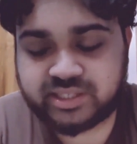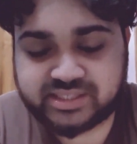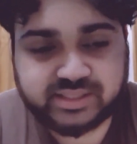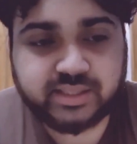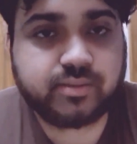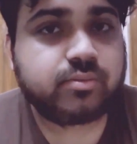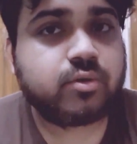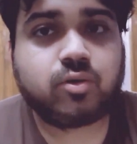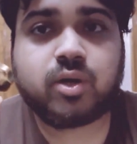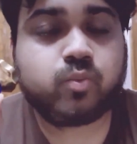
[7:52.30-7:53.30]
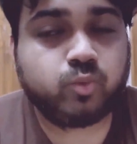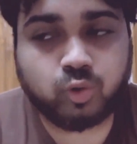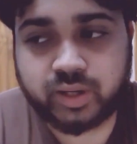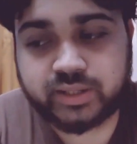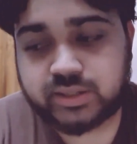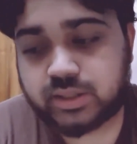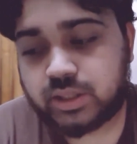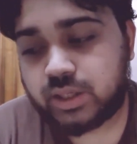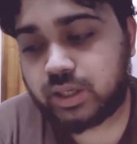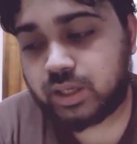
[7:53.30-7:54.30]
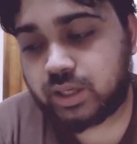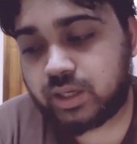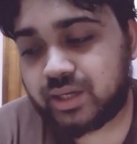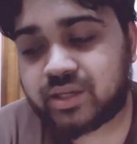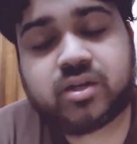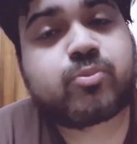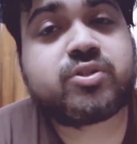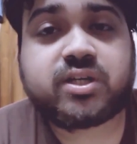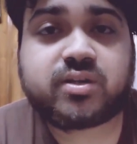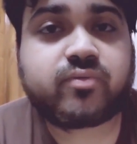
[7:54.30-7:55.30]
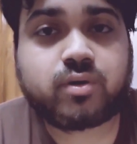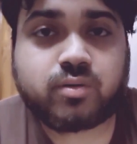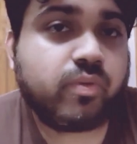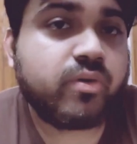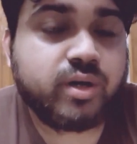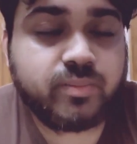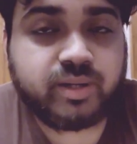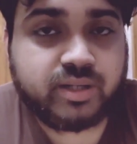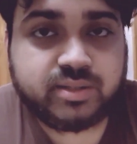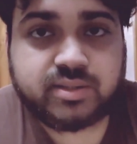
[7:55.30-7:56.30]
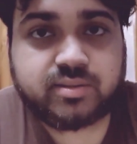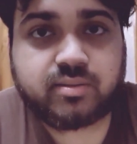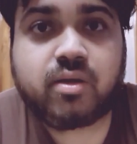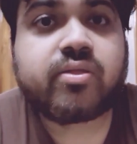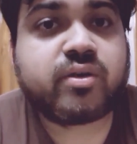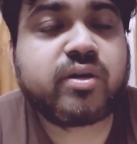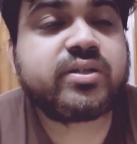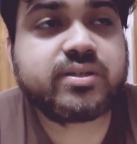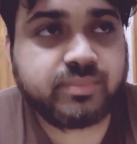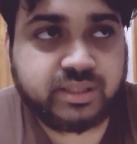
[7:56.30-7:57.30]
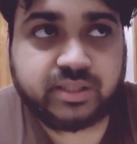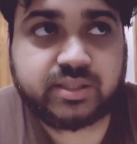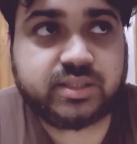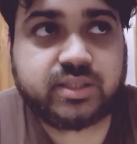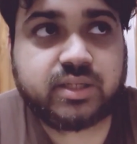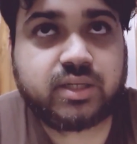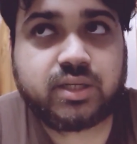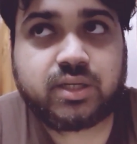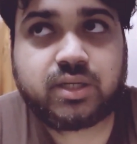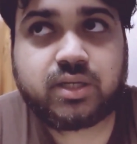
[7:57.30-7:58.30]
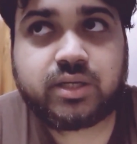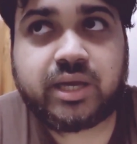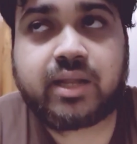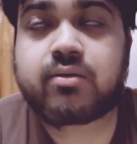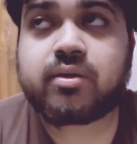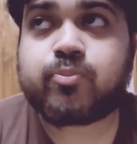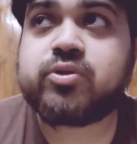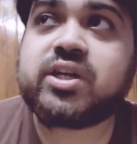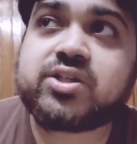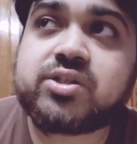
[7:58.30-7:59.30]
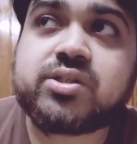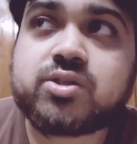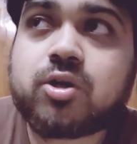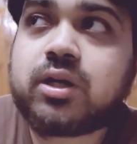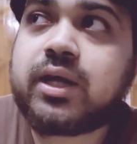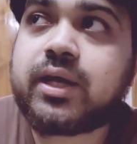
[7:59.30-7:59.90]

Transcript: tested it or I wore it, it kind of projected for around 30 minutes. 30 minutes. And the projection is not